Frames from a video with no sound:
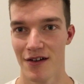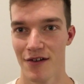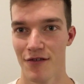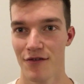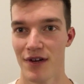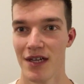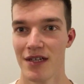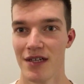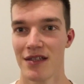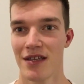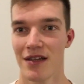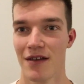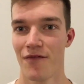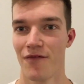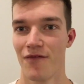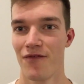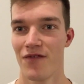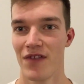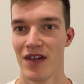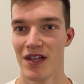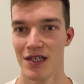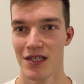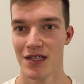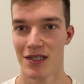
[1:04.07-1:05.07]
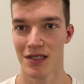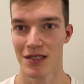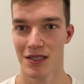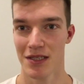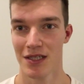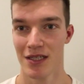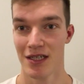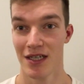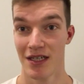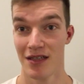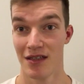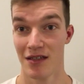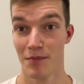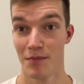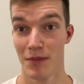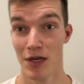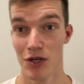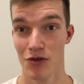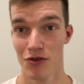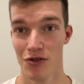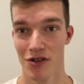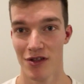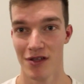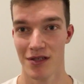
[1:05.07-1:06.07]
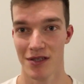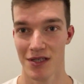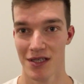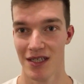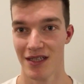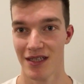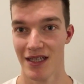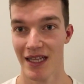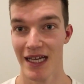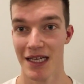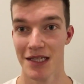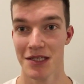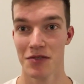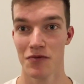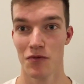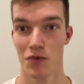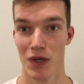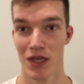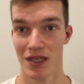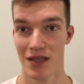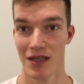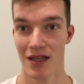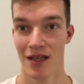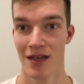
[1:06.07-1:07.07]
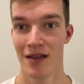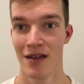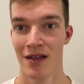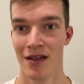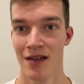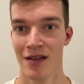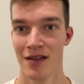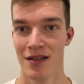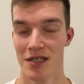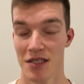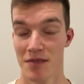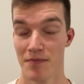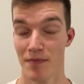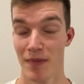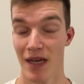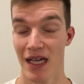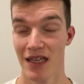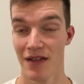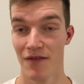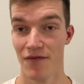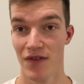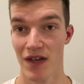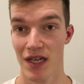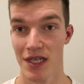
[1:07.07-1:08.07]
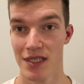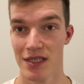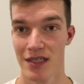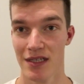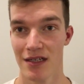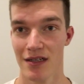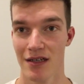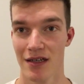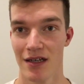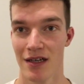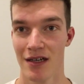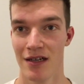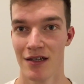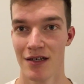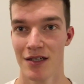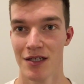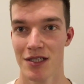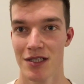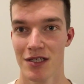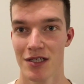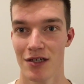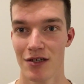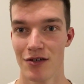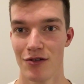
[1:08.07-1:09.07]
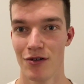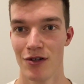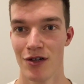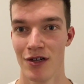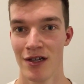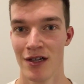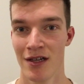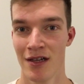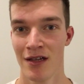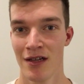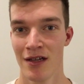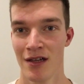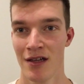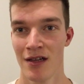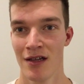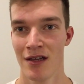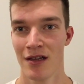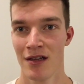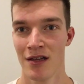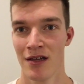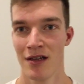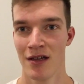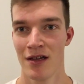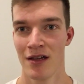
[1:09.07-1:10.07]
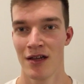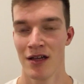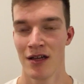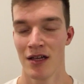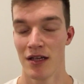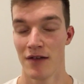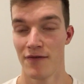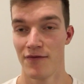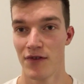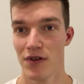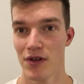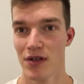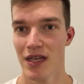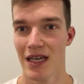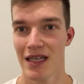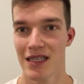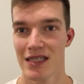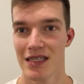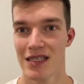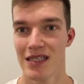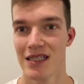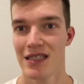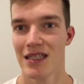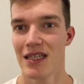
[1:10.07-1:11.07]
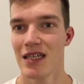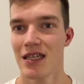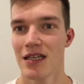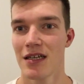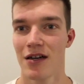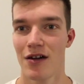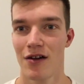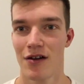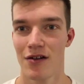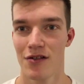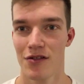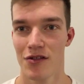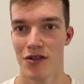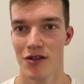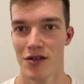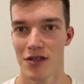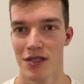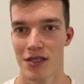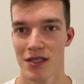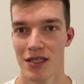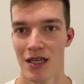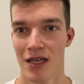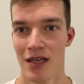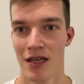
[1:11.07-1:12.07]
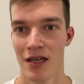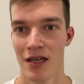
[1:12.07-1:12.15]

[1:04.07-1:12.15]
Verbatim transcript: creating feelings and emotions, and that's what is manifesting. So, if you can stay conscious